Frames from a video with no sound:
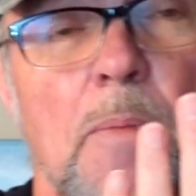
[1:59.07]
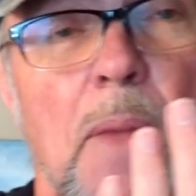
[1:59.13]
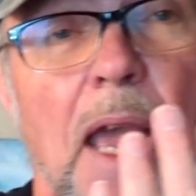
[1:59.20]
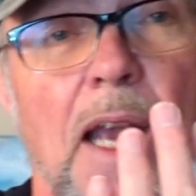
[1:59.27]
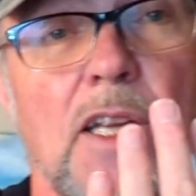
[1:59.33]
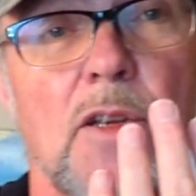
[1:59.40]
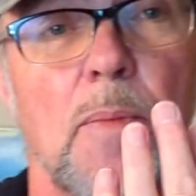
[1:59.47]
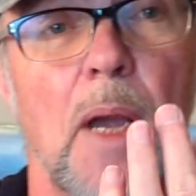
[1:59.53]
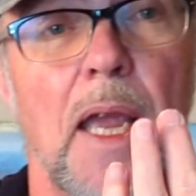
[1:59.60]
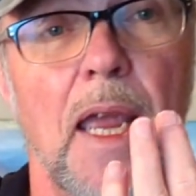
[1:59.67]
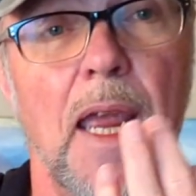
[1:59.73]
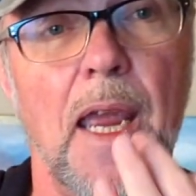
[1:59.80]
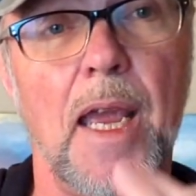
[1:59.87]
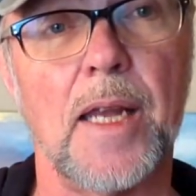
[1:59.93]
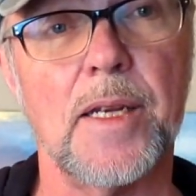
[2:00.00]
back to my
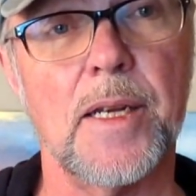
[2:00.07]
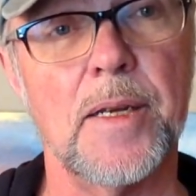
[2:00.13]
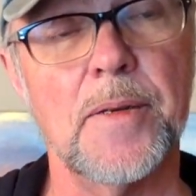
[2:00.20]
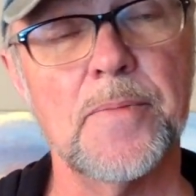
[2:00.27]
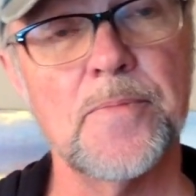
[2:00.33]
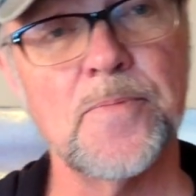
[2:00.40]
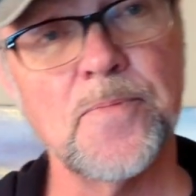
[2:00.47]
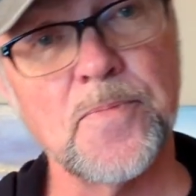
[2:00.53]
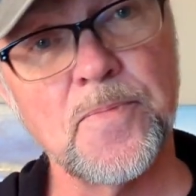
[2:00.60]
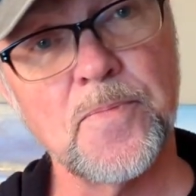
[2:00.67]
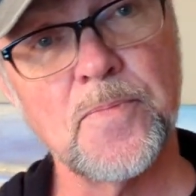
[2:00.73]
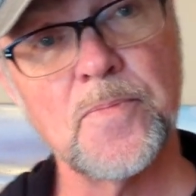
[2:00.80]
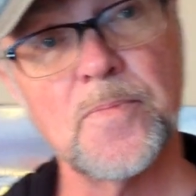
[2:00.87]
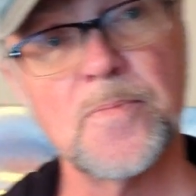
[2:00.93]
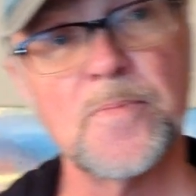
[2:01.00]
hand.
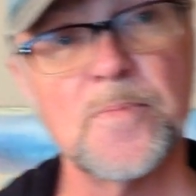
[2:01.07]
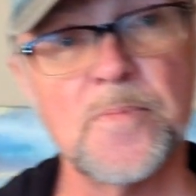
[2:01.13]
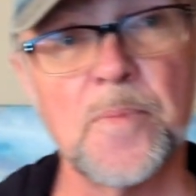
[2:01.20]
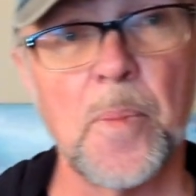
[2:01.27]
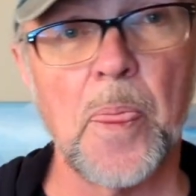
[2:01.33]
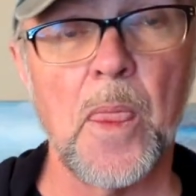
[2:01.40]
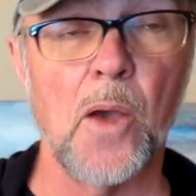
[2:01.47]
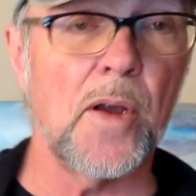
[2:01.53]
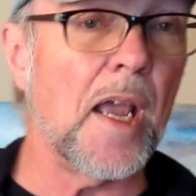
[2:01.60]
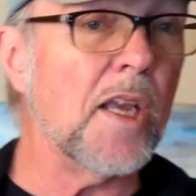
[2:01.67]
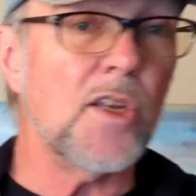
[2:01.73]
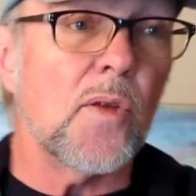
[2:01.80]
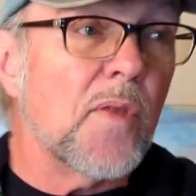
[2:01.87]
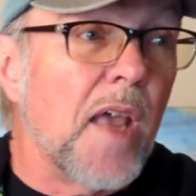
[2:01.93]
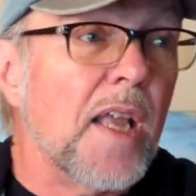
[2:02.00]
Okay,
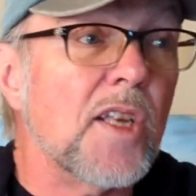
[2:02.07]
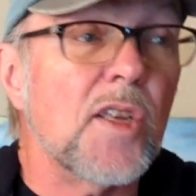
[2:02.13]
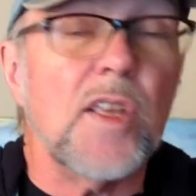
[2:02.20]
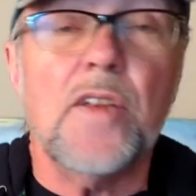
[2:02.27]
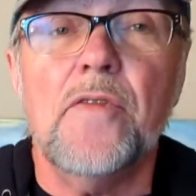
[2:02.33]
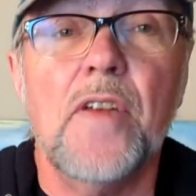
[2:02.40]
so that's the